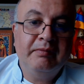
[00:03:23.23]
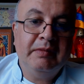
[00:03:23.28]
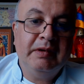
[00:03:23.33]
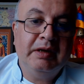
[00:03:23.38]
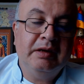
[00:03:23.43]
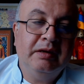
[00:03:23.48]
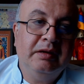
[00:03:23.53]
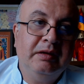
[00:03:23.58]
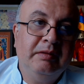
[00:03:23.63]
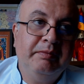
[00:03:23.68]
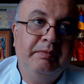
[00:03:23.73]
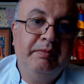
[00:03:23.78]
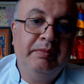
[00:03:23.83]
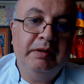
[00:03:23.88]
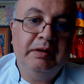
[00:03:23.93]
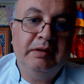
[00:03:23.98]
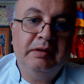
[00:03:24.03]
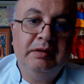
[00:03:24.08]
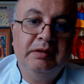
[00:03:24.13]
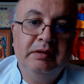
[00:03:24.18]
uh,
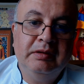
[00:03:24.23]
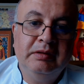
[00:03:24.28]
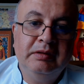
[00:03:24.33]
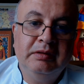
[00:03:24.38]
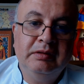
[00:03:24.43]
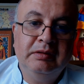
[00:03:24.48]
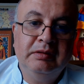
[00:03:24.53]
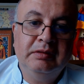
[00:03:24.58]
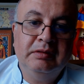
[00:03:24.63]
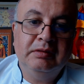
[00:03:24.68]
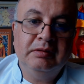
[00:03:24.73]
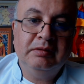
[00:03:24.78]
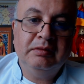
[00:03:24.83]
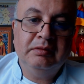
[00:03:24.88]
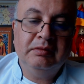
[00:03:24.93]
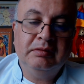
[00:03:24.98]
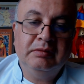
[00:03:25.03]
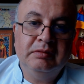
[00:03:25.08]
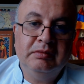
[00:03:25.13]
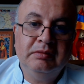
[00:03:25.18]

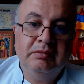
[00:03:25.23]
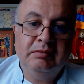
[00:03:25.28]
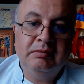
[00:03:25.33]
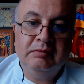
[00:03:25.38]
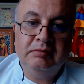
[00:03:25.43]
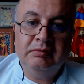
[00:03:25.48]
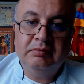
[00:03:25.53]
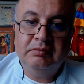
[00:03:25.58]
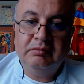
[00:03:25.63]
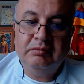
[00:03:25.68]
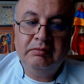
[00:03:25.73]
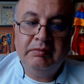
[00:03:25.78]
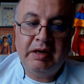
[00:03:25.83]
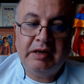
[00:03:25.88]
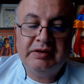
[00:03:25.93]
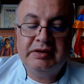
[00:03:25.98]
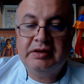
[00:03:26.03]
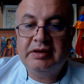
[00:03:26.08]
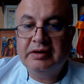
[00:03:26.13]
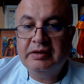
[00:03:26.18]
uh
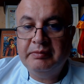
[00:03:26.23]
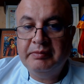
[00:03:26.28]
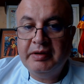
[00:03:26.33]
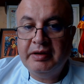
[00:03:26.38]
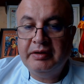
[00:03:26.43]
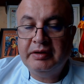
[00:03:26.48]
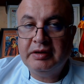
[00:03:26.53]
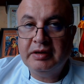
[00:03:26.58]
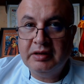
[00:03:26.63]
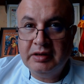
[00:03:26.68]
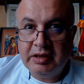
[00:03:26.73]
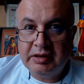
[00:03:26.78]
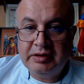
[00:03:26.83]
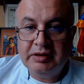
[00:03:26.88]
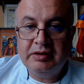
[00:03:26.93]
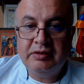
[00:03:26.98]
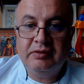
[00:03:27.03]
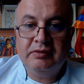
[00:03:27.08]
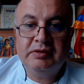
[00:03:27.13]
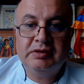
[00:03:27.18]
Mexican American,
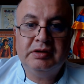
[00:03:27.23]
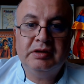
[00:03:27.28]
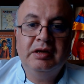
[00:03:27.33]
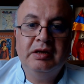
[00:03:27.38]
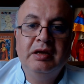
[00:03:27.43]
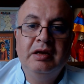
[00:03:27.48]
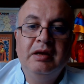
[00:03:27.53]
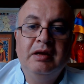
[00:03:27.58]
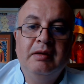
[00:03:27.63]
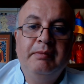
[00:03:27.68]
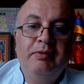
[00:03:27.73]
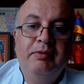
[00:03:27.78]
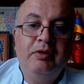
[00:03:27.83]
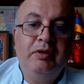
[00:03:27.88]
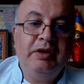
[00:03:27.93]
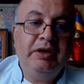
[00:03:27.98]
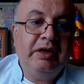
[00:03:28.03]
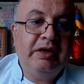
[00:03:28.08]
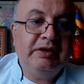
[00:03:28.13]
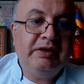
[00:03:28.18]
Latinos,
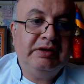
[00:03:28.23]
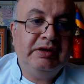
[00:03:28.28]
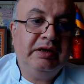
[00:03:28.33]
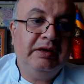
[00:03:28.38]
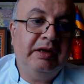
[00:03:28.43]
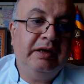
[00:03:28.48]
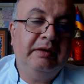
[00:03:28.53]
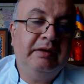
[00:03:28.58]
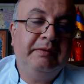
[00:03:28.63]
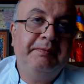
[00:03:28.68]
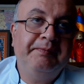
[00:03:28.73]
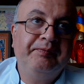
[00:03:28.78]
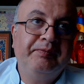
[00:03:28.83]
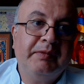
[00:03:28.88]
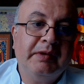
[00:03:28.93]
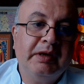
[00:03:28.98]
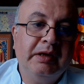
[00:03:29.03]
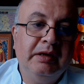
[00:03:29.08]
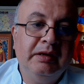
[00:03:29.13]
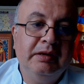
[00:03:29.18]
Polynesian, and
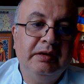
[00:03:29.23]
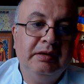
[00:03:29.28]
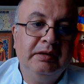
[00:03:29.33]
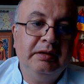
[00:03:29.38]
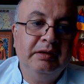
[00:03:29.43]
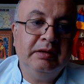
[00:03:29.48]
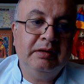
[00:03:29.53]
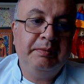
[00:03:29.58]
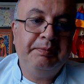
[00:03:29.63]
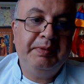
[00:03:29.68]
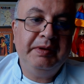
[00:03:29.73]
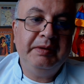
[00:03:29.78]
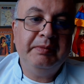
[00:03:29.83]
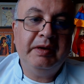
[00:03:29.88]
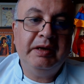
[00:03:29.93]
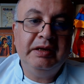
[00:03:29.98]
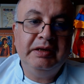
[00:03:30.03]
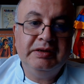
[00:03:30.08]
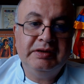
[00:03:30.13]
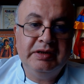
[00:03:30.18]
uh,
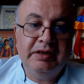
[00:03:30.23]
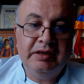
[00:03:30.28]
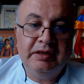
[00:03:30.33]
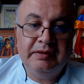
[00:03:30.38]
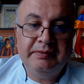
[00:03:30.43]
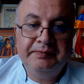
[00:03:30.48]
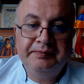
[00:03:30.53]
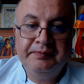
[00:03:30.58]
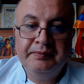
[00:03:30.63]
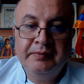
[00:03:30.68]
Pima Indian.